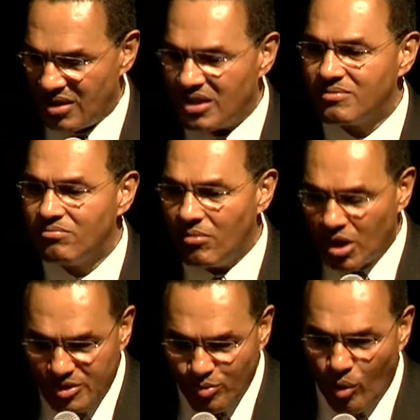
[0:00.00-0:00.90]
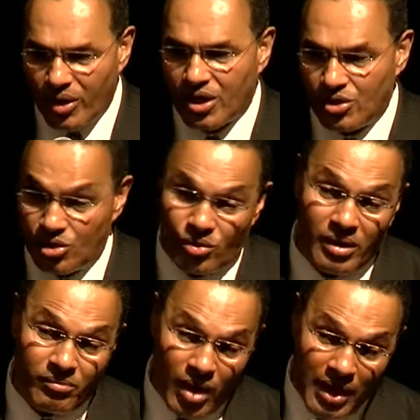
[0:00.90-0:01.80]
There's much more we can do
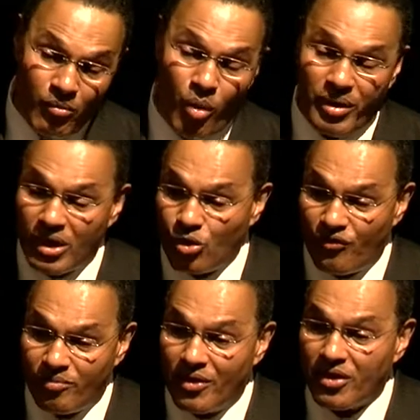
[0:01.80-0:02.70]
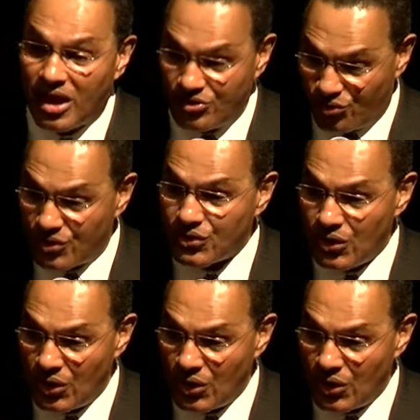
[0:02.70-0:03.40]
and, and more we can learn from other countries.